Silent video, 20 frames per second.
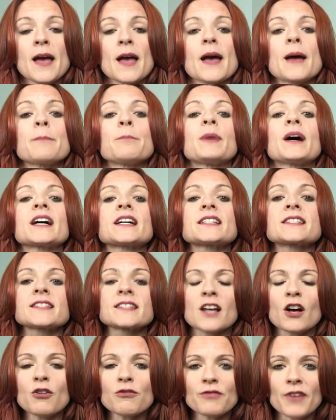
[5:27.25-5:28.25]
And by
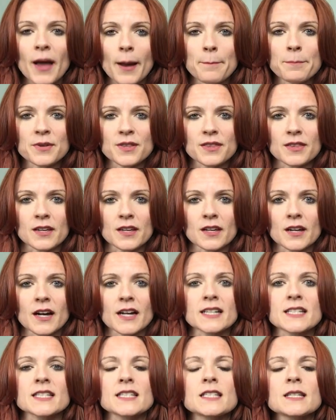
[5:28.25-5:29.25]
self-empathy,
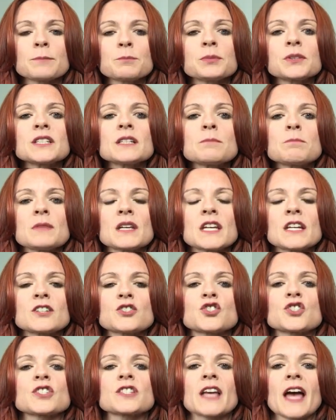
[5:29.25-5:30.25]
I simply mean
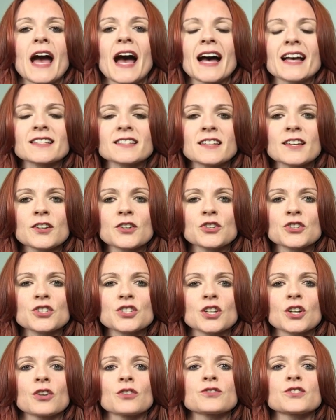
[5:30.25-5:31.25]
just asking
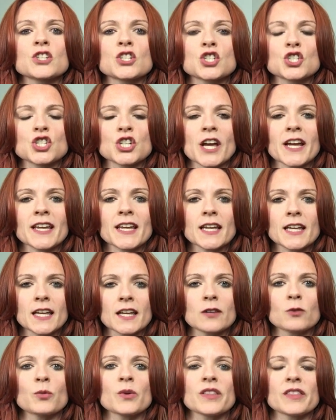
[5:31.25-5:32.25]
ourselves and checking
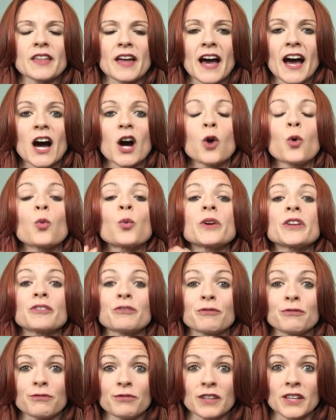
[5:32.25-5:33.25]
in with how we
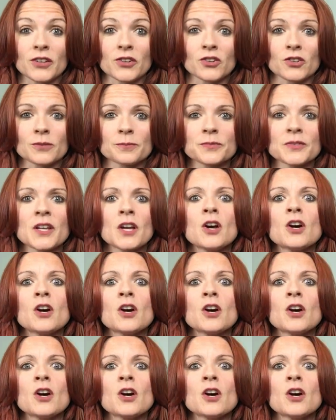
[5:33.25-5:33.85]
feel.